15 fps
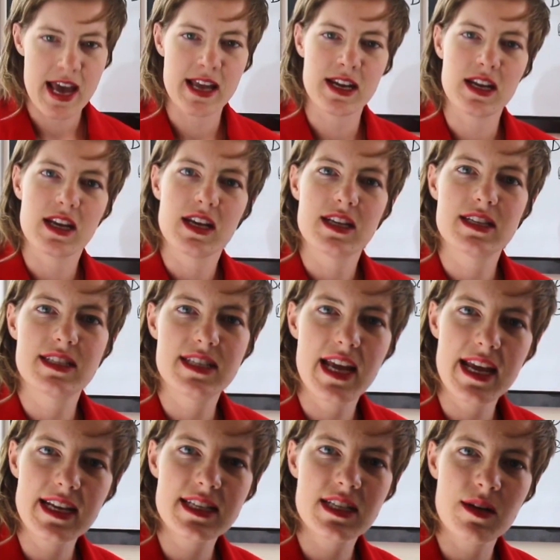and
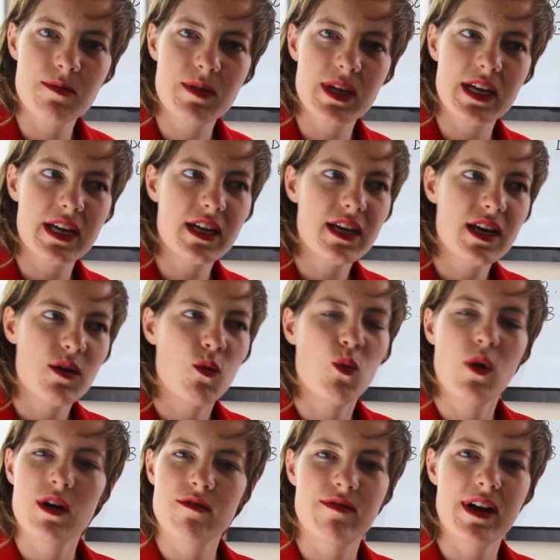take something,
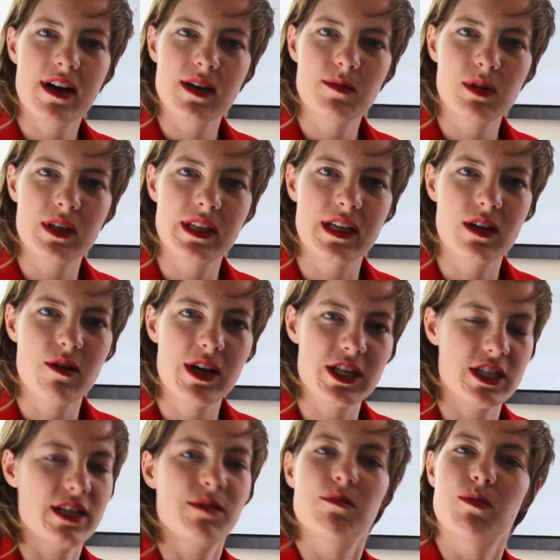one variable in the
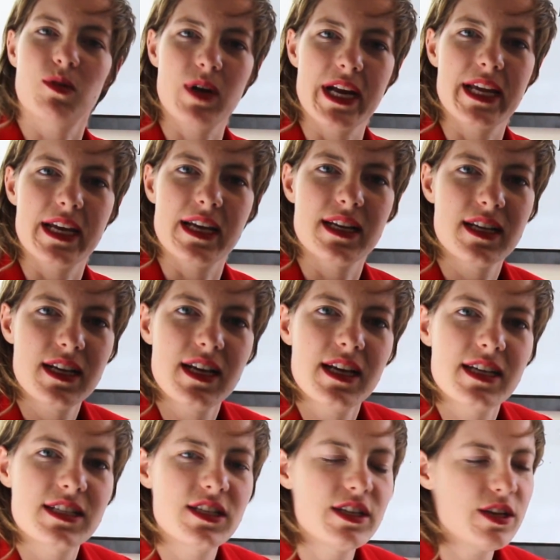equation, and break it.
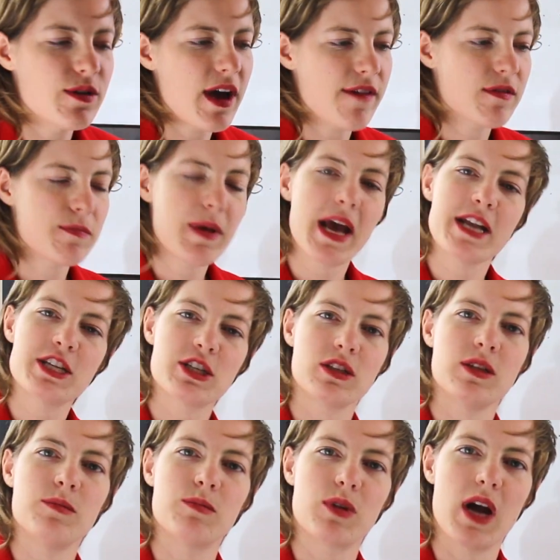So you have a
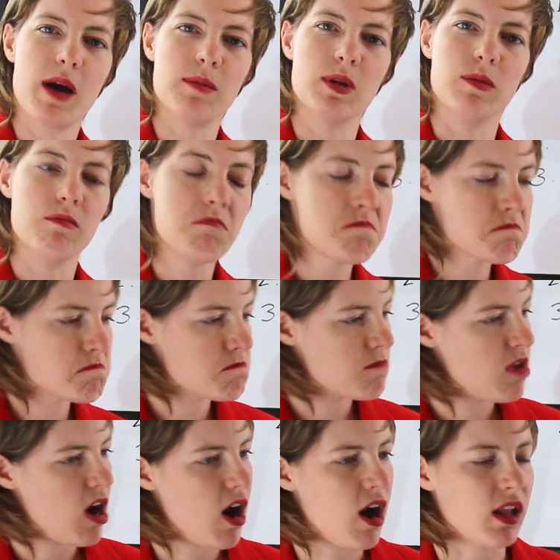pendulum problem.
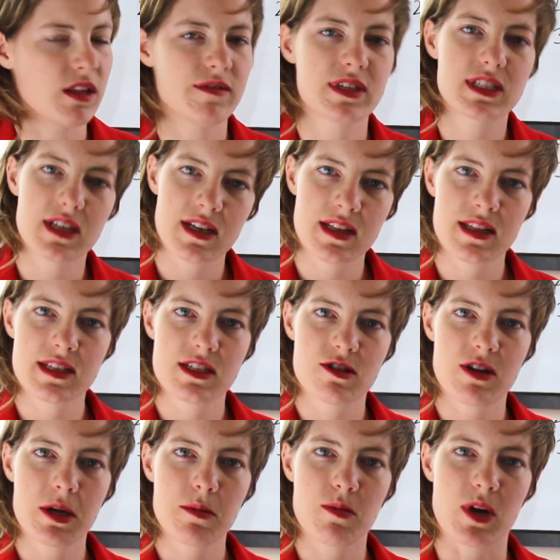All of a sudden the
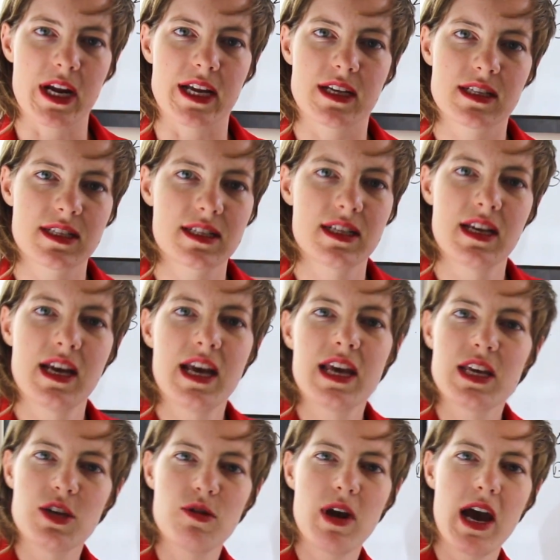string breaks.
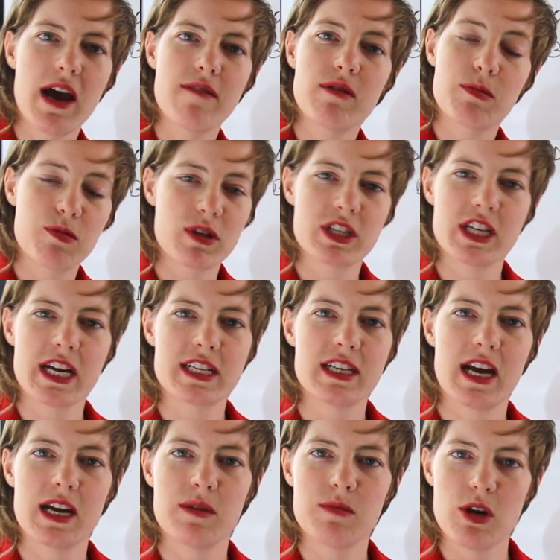You have a
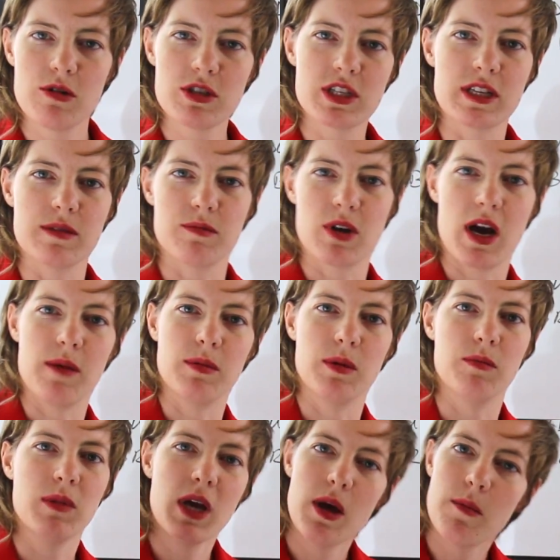projectile motion
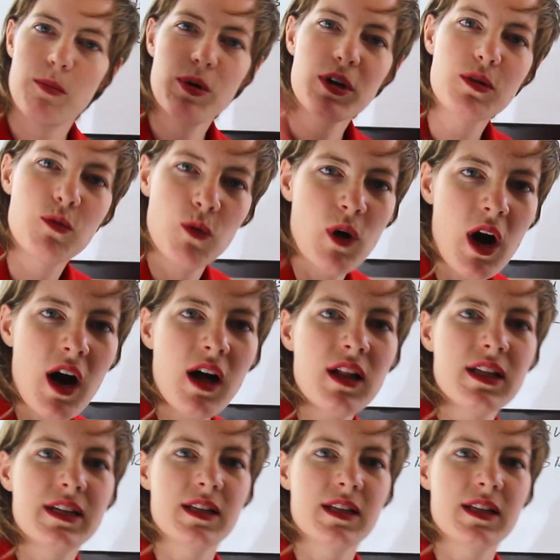problem. Put a wall